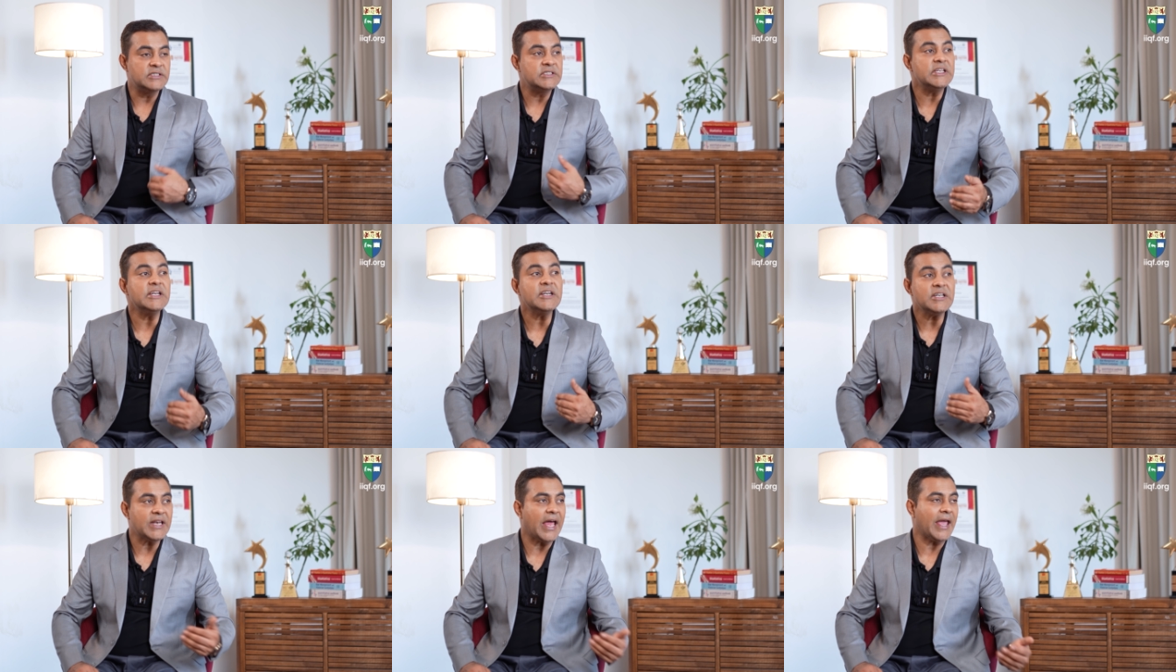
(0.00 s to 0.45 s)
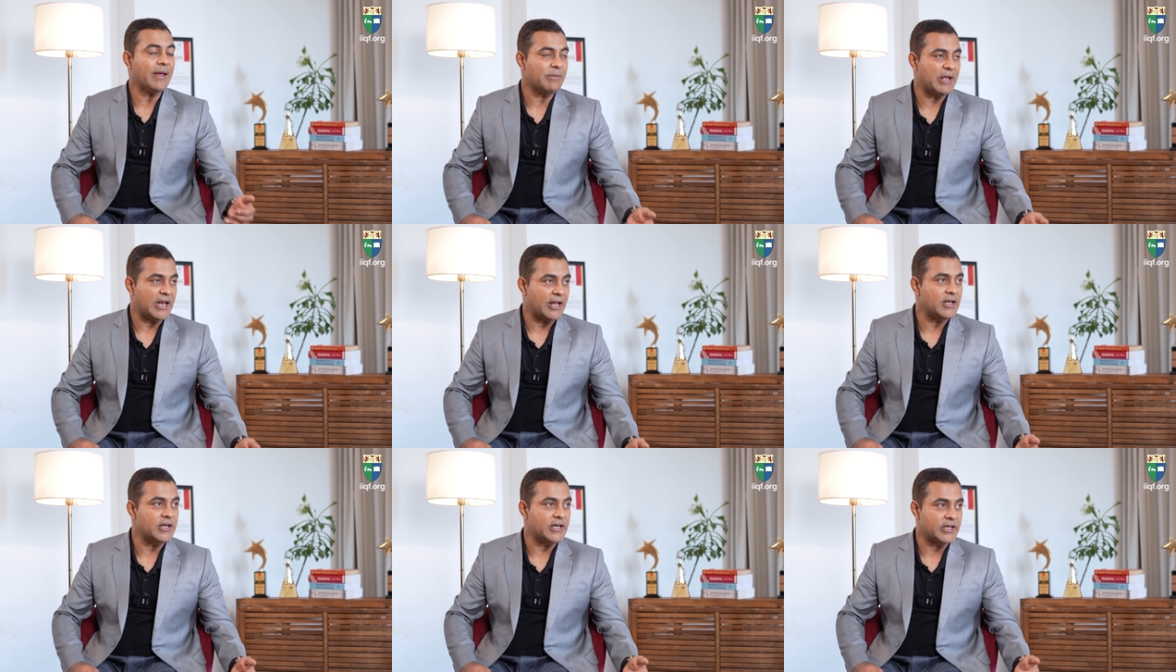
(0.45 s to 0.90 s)
real
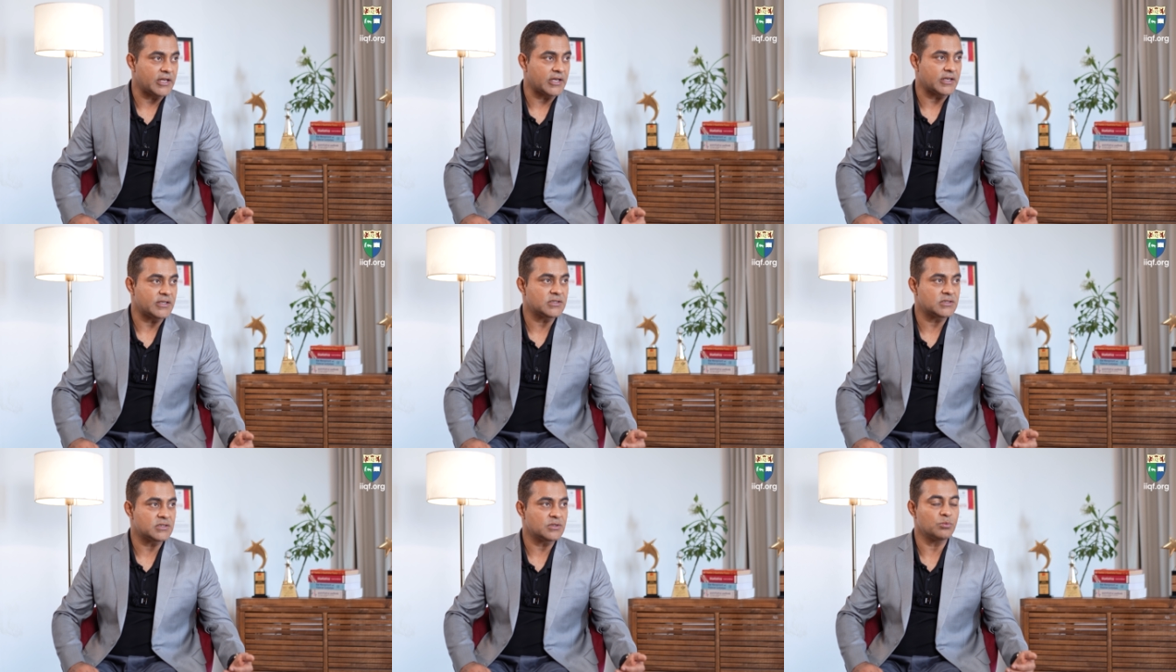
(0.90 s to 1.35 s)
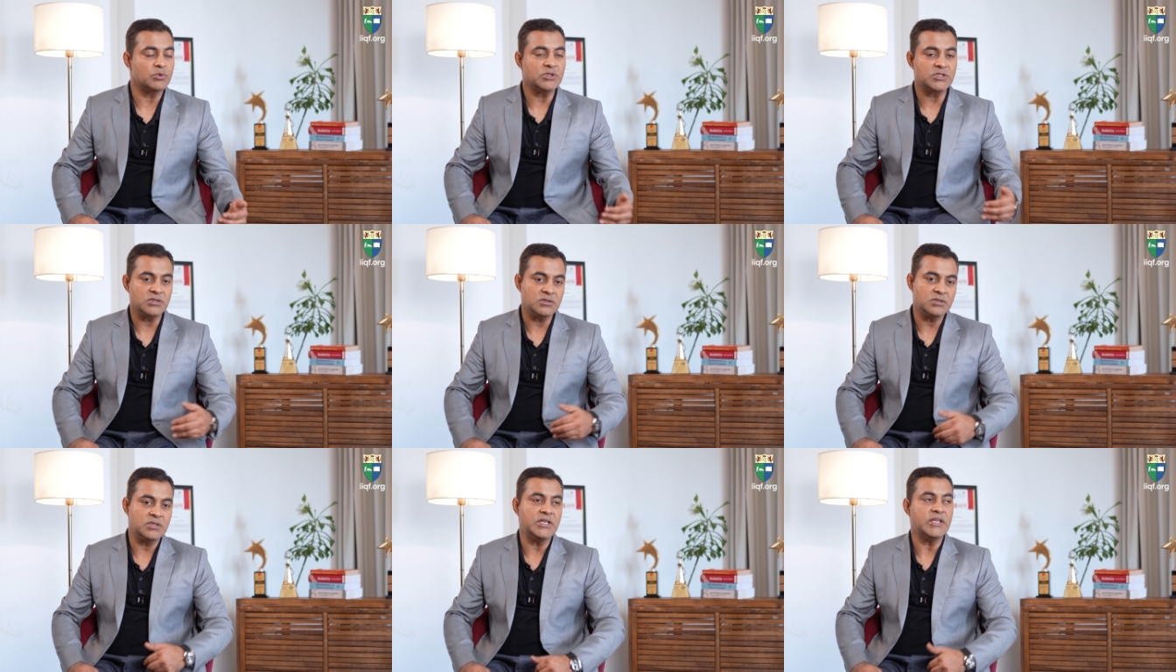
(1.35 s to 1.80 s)
time analytics
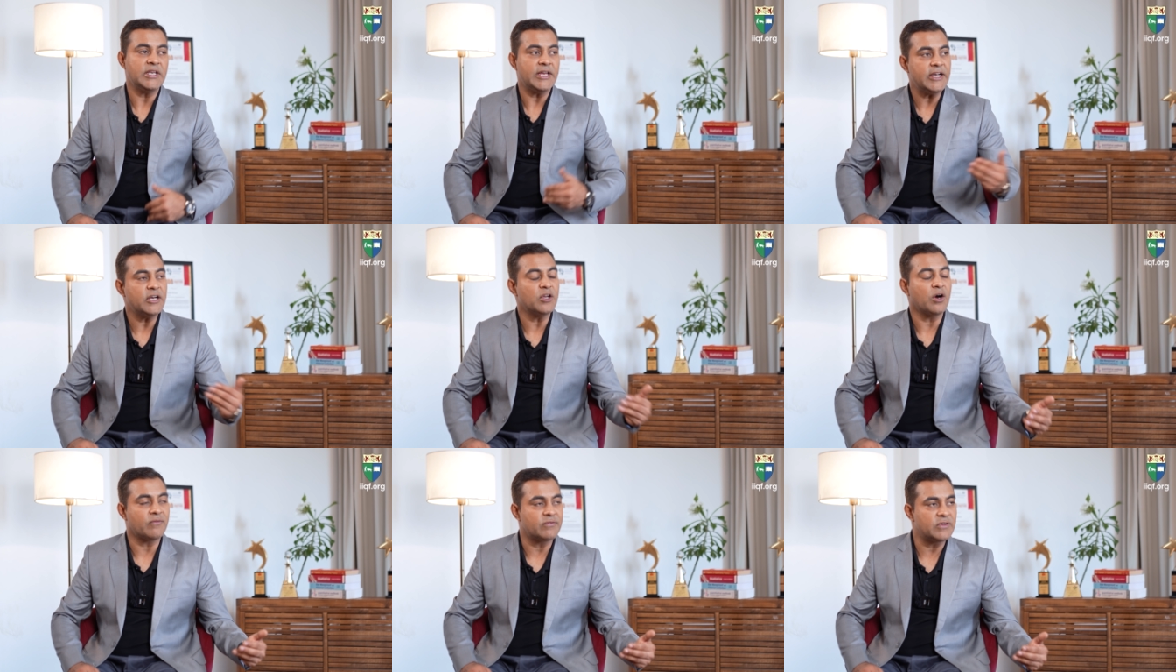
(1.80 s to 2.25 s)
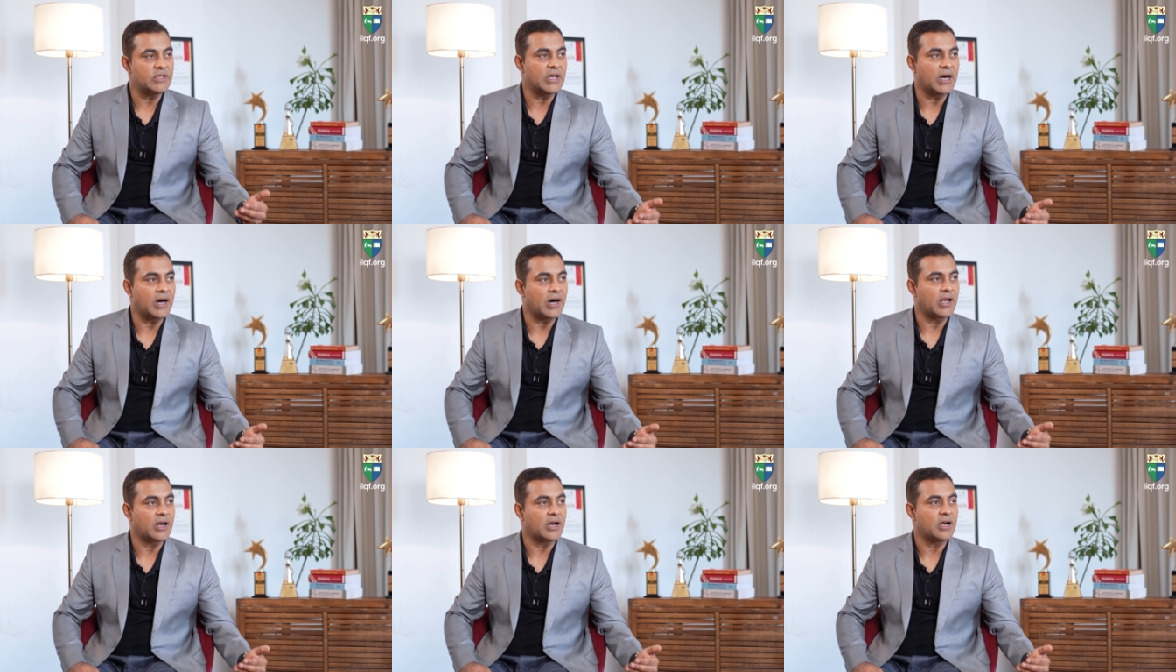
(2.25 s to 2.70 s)
which is the need of the
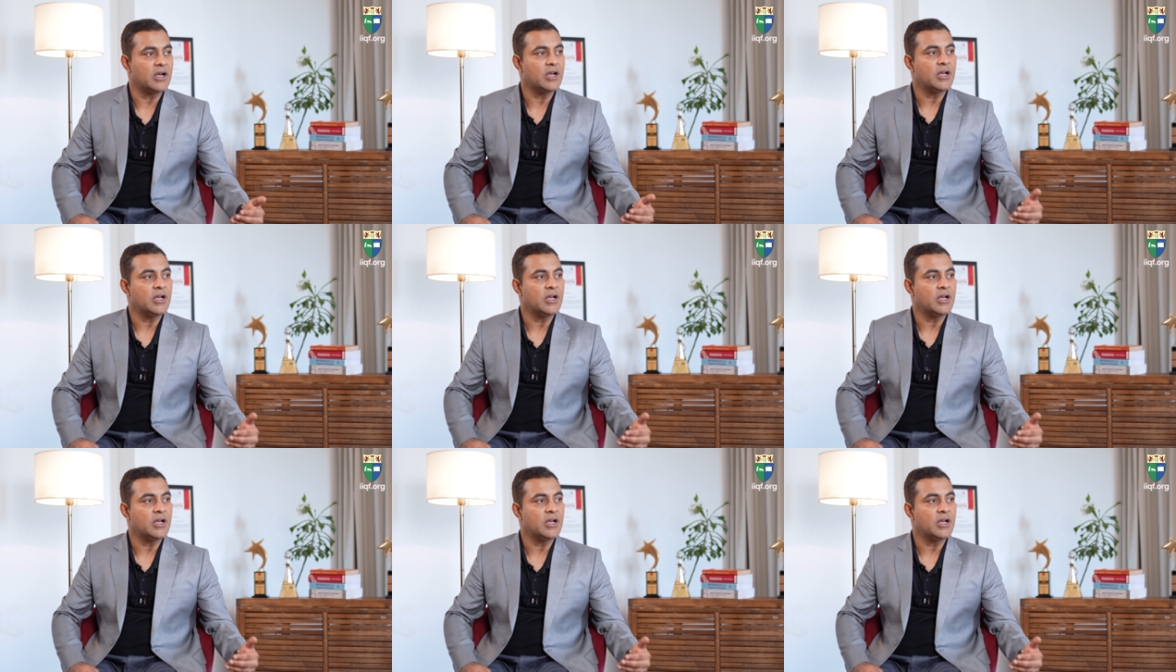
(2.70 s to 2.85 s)
hour